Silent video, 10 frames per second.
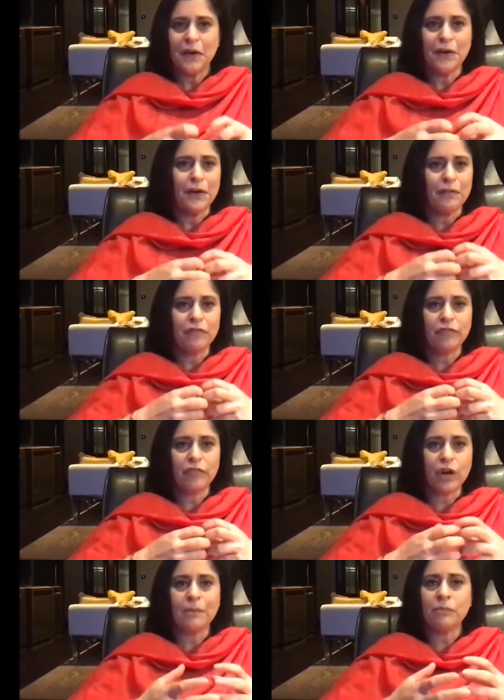uh,
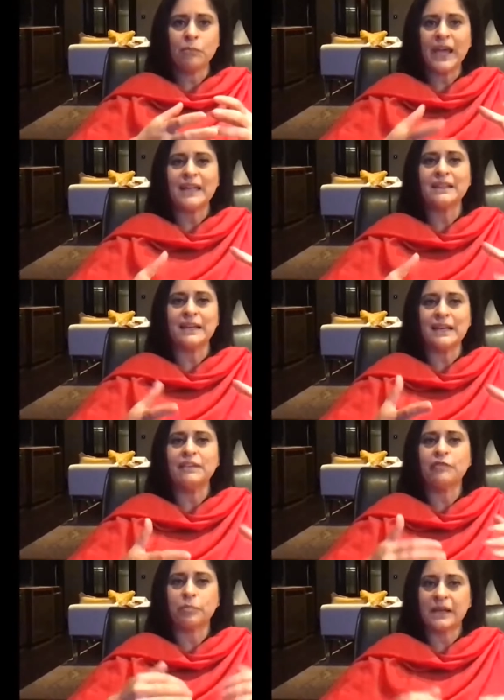from where they
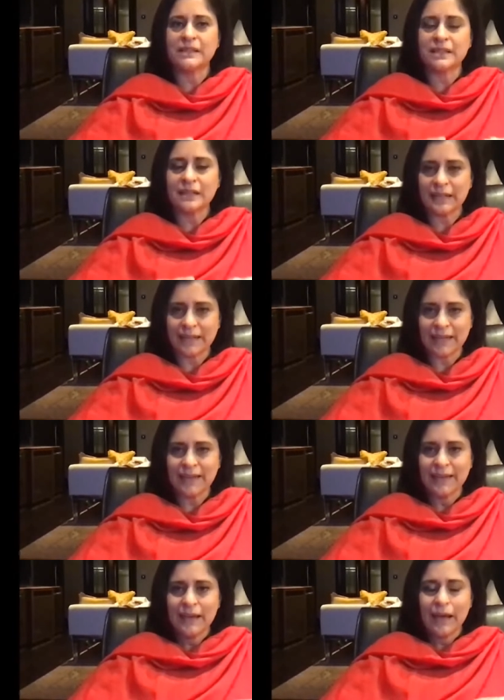live presently
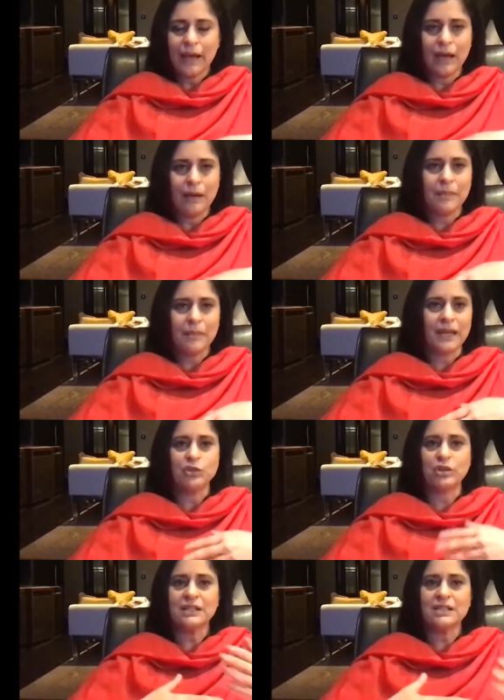um, and
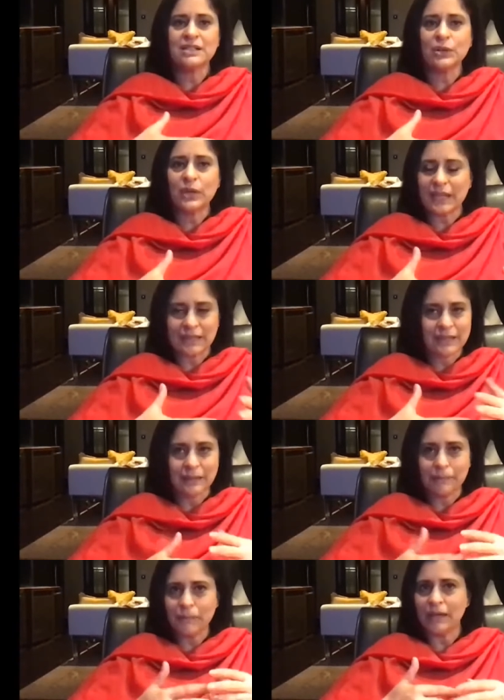translocate
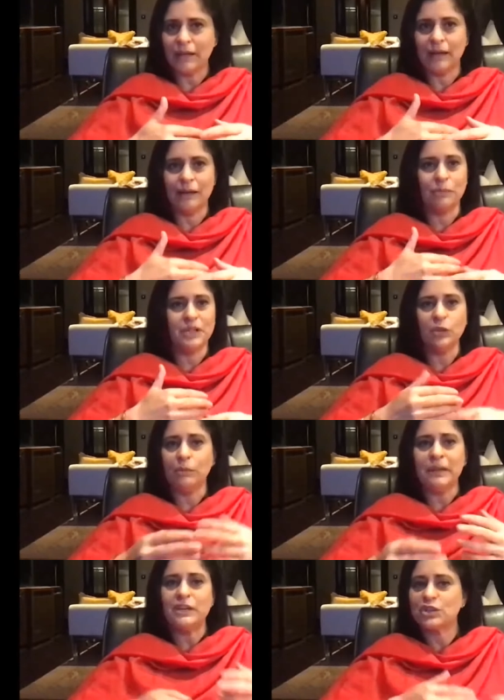them uh, with no
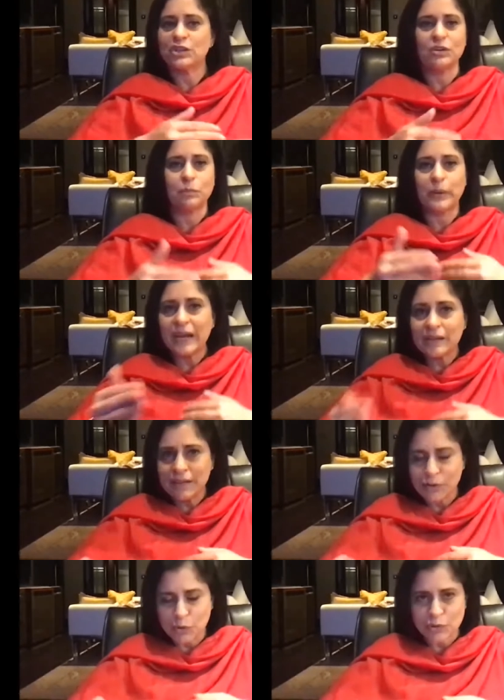mention of where
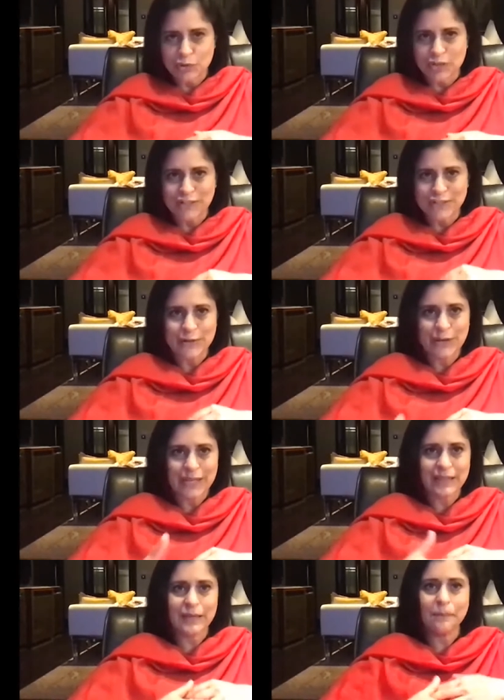they're going to
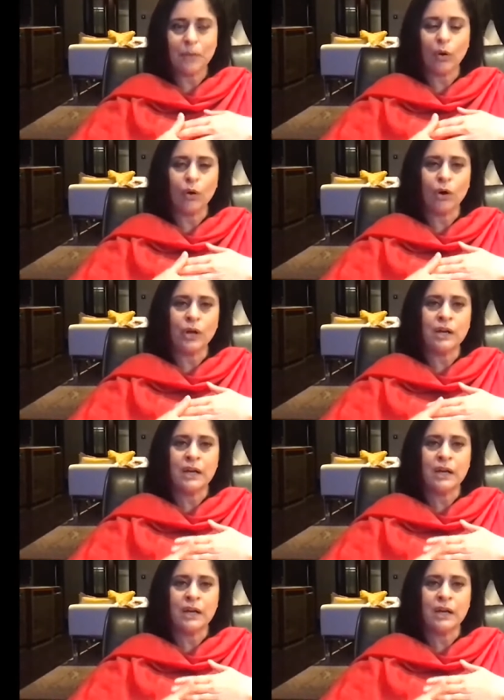translocate them, or